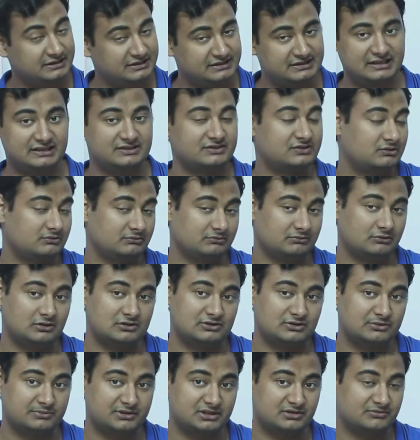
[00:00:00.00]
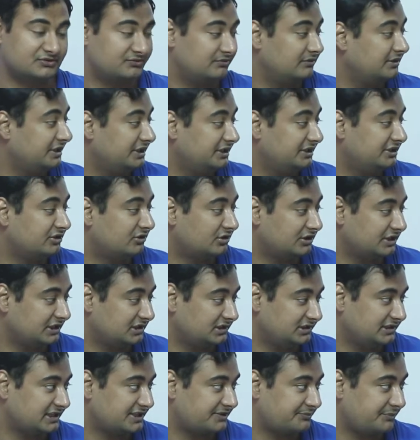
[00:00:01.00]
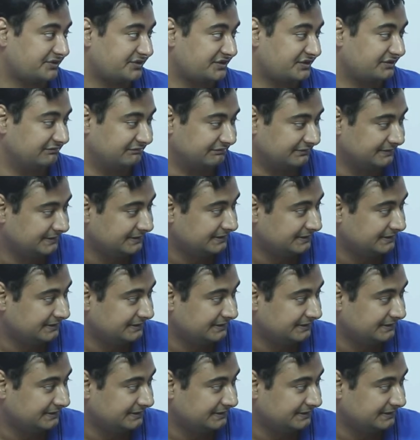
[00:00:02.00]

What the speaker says: it has to also becomes idiotically expensive.